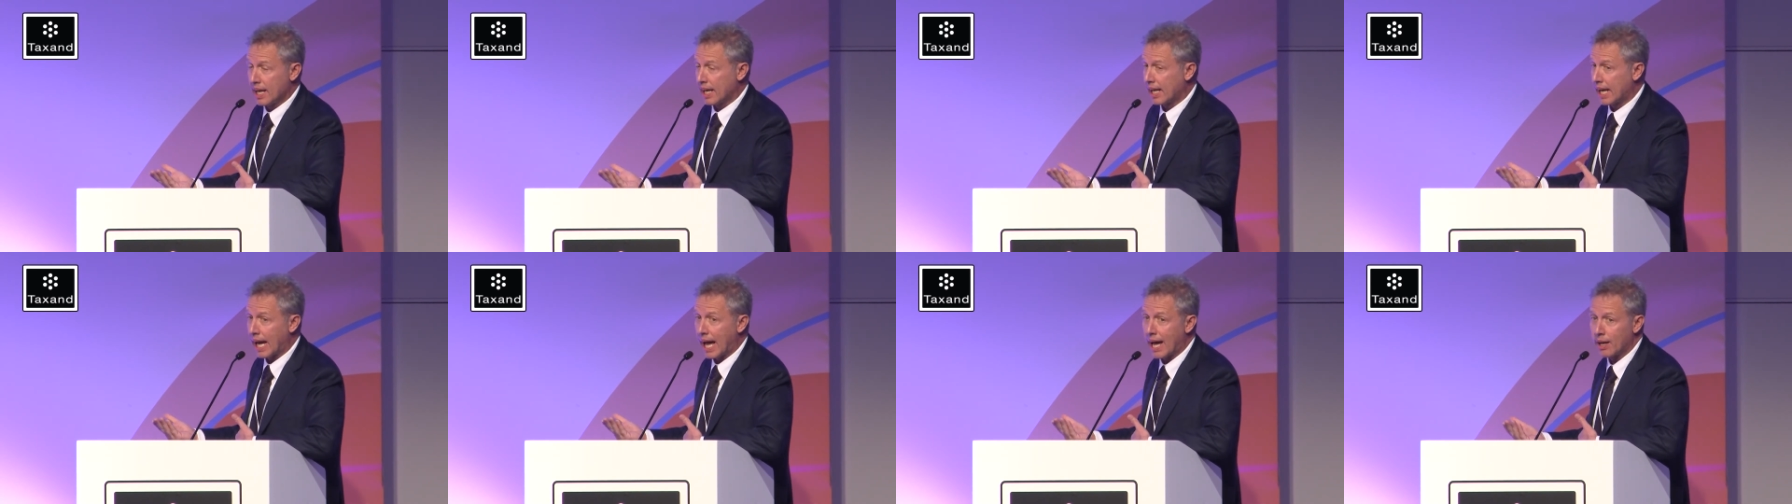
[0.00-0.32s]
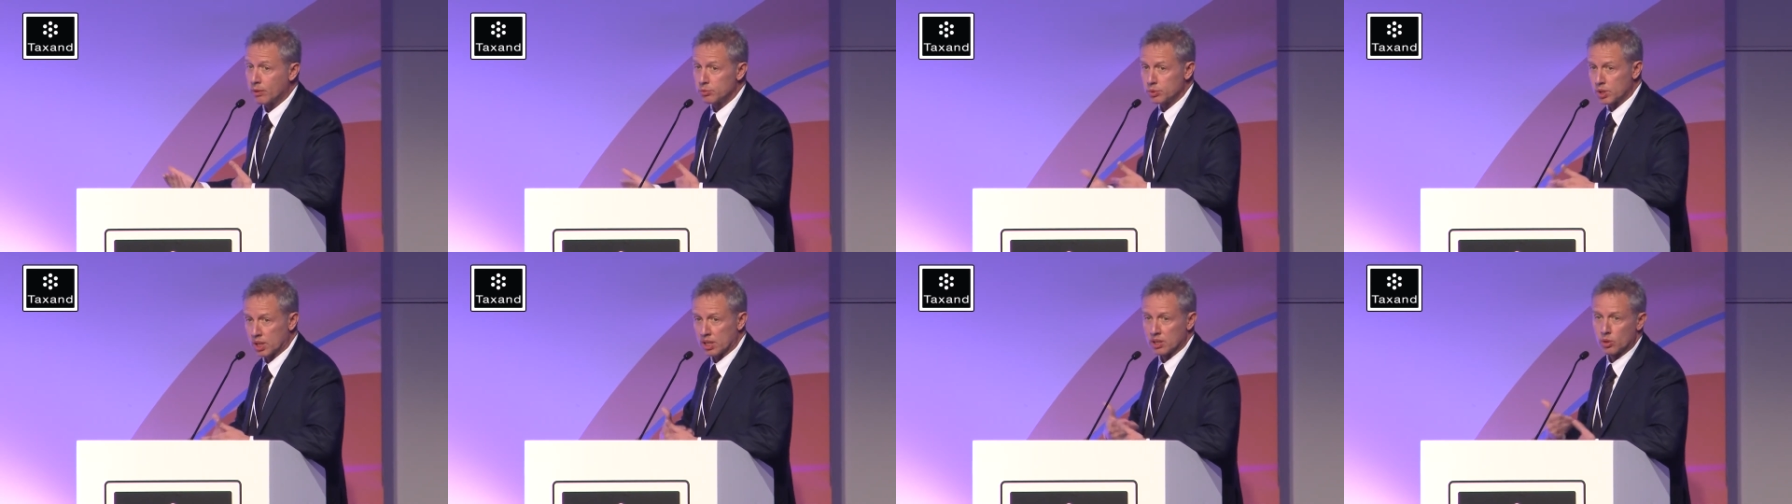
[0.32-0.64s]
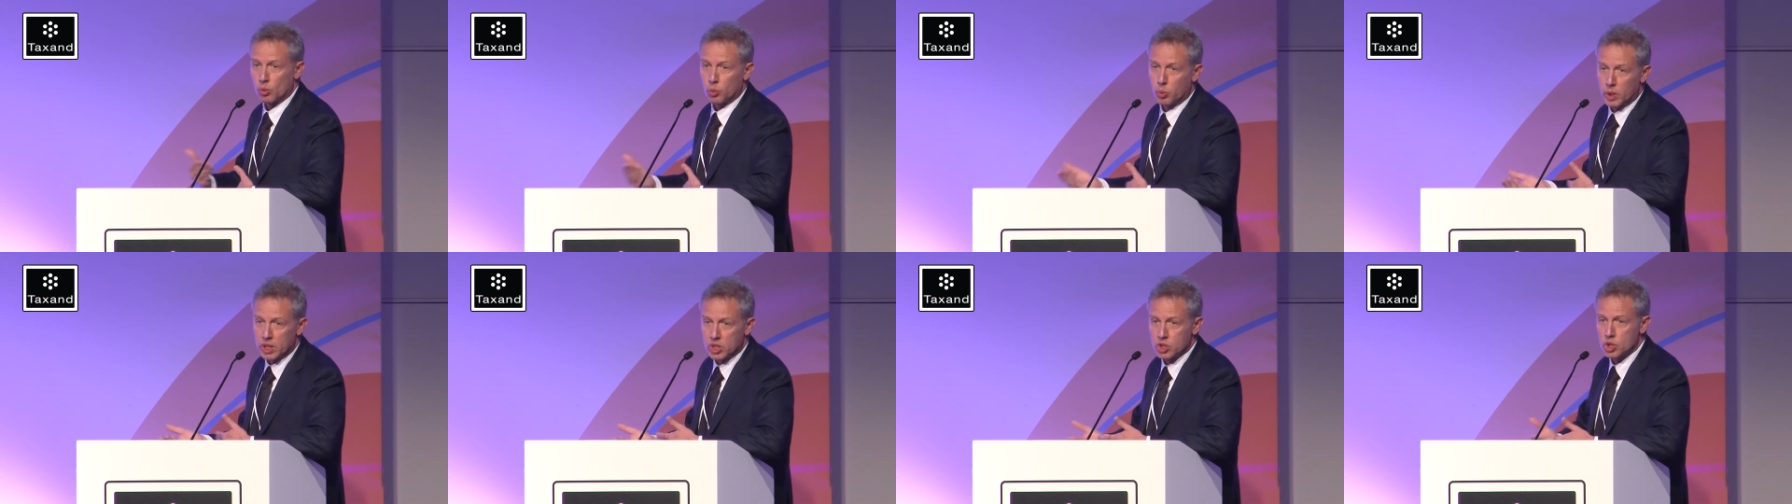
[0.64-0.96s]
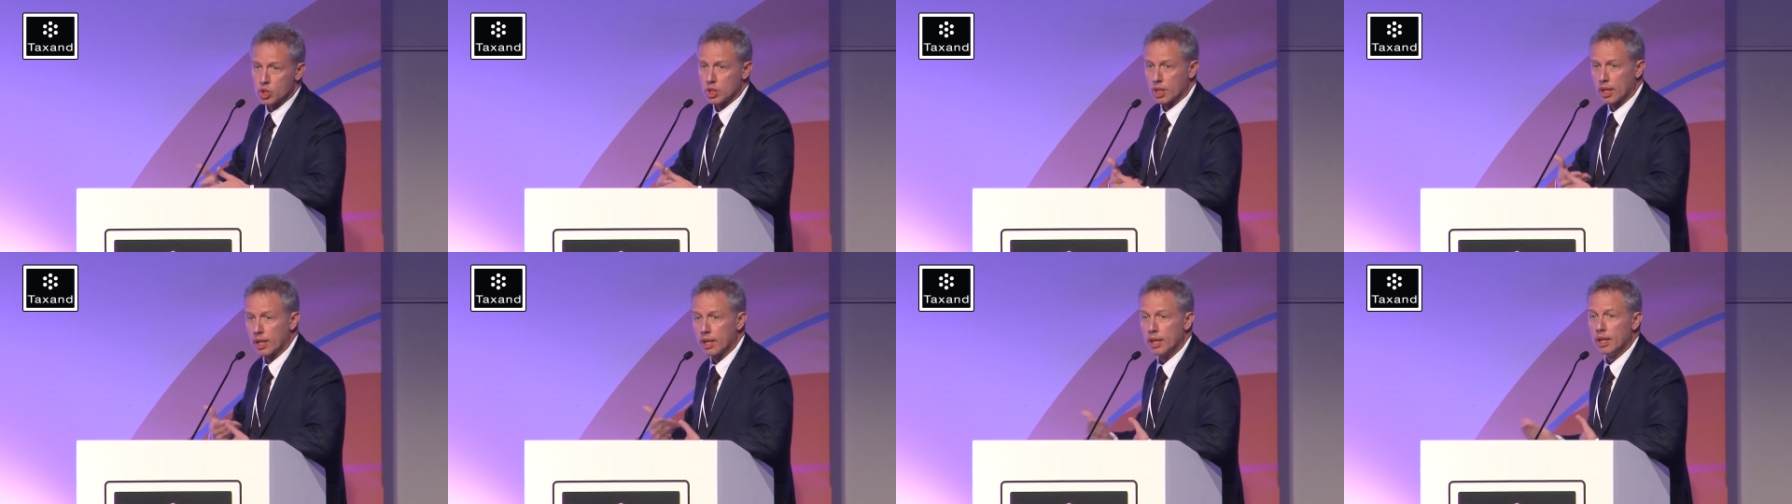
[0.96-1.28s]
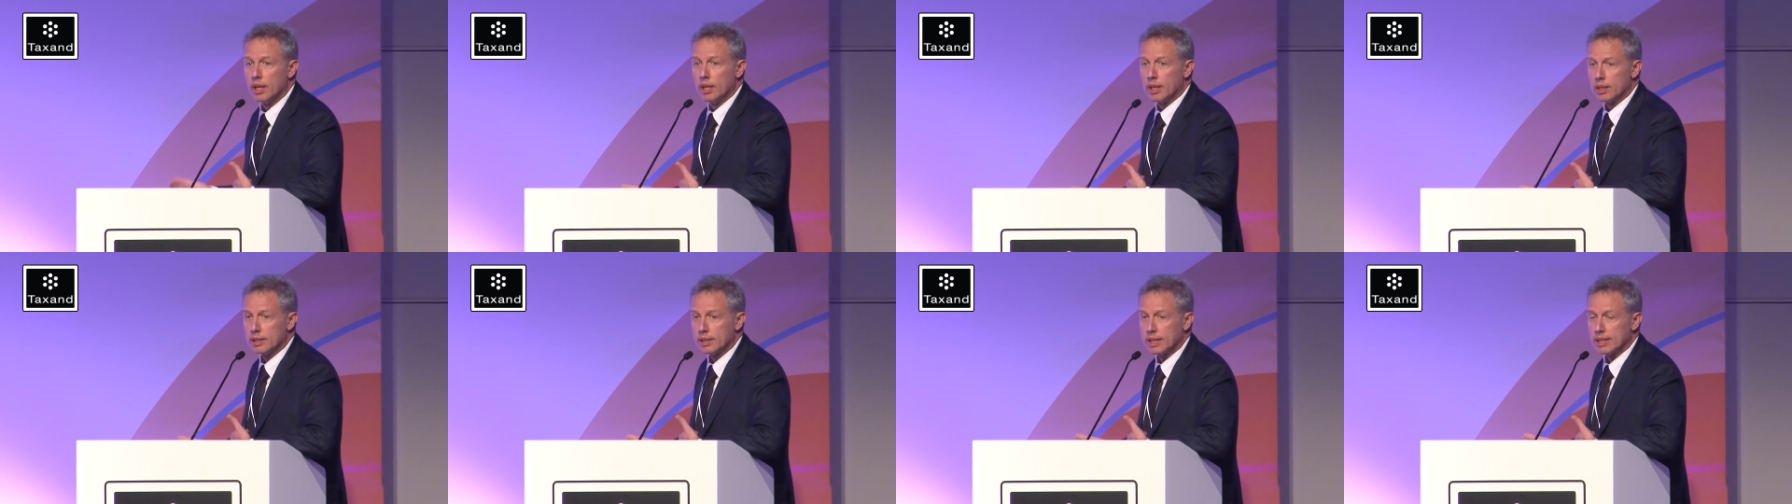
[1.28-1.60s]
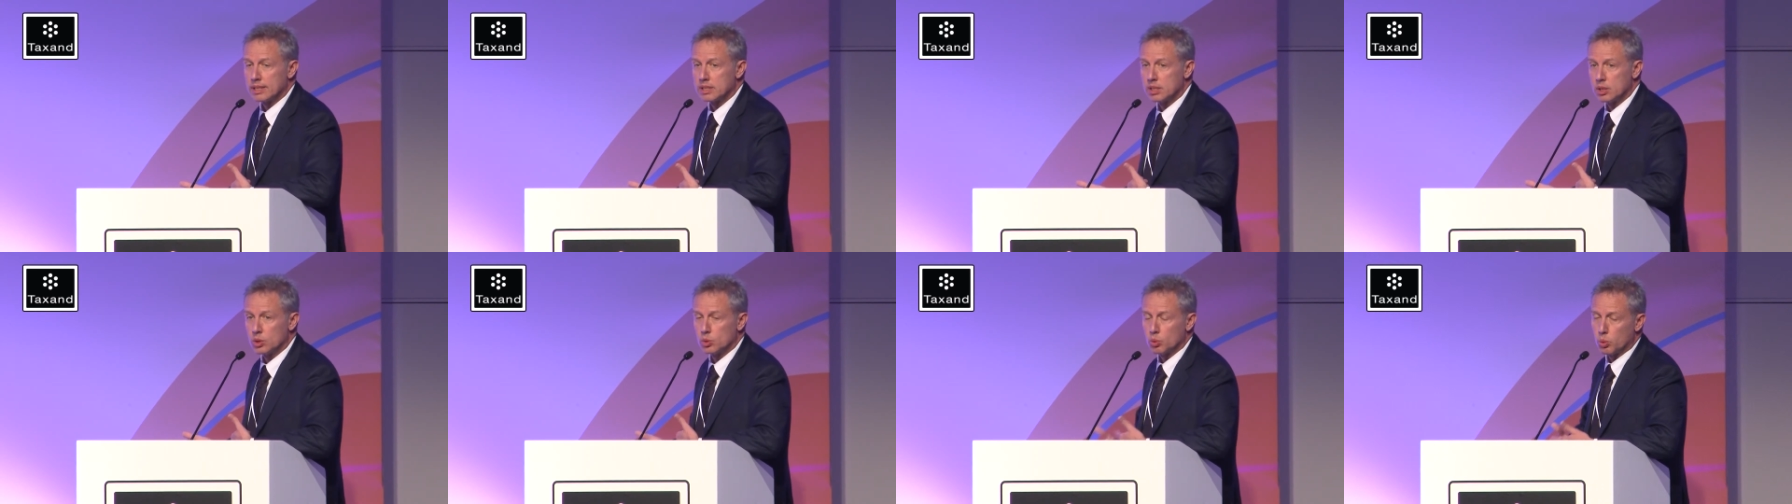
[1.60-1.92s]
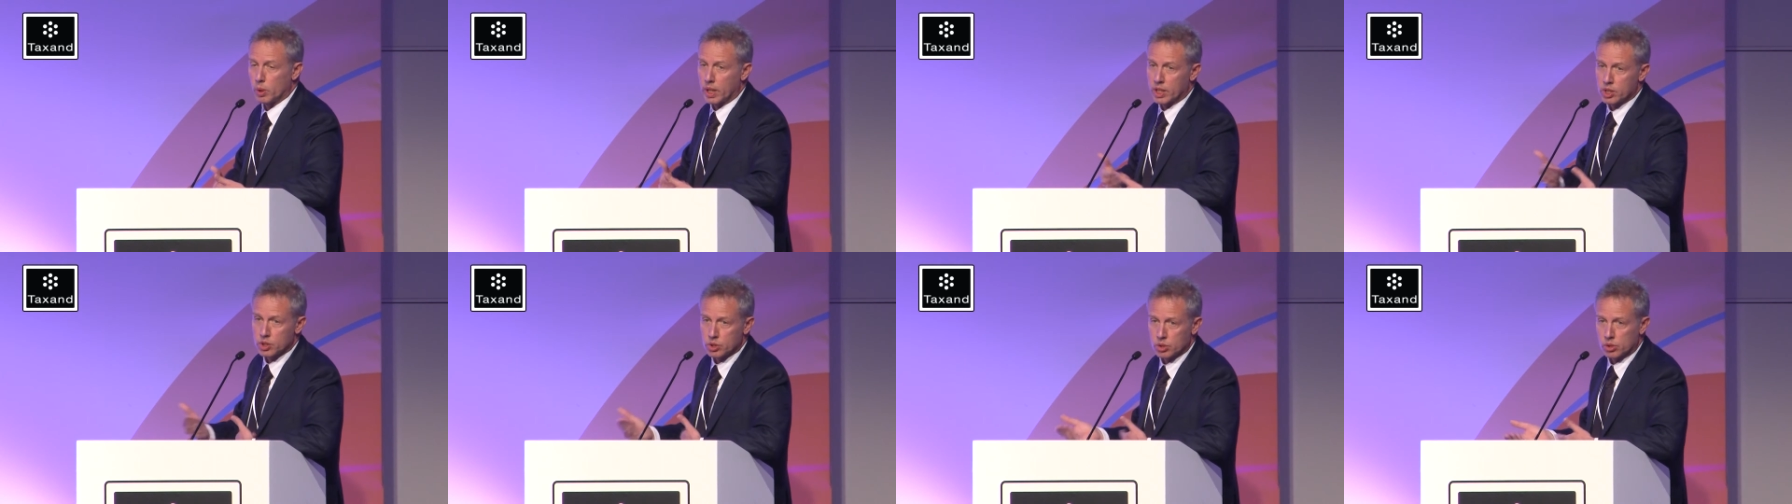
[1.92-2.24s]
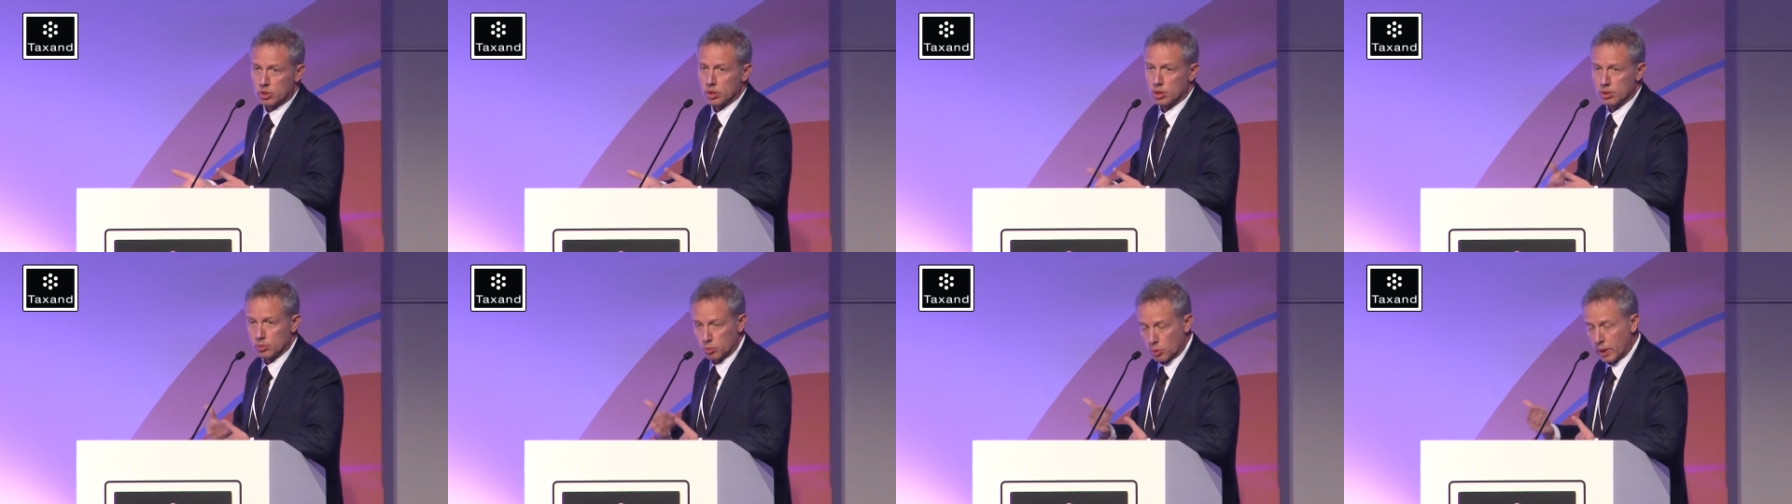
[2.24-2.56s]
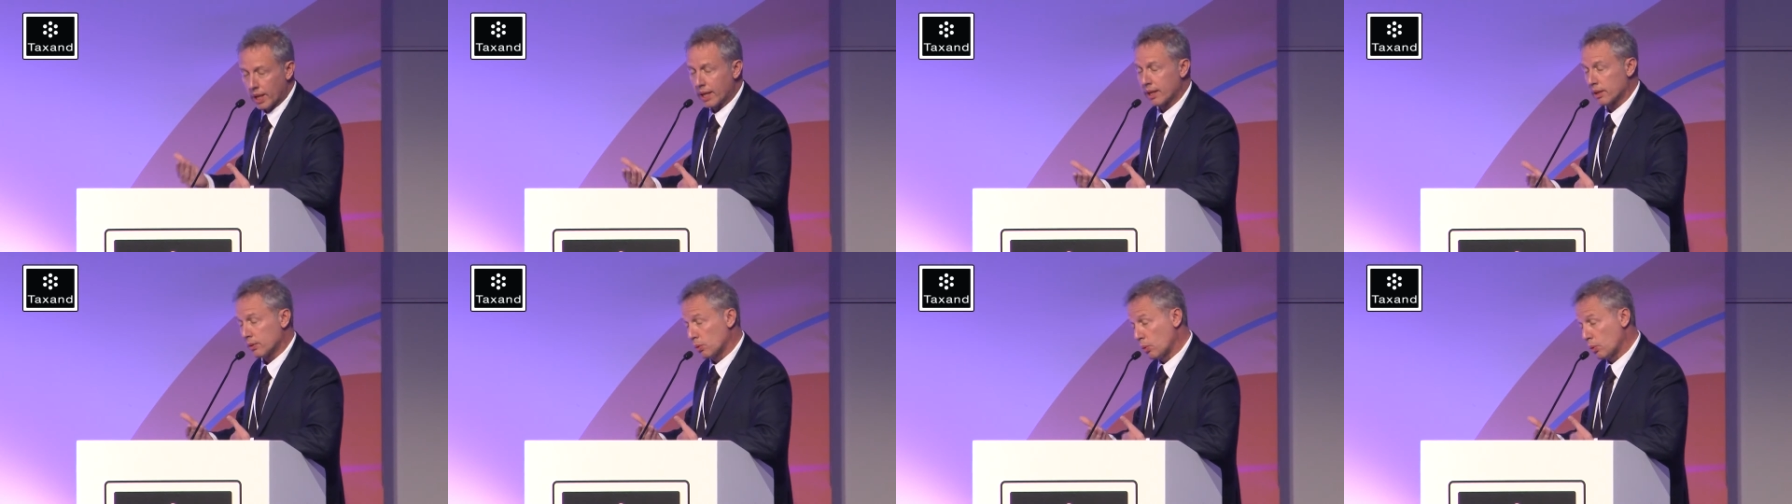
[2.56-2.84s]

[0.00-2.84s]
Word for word: countries in which the situation where,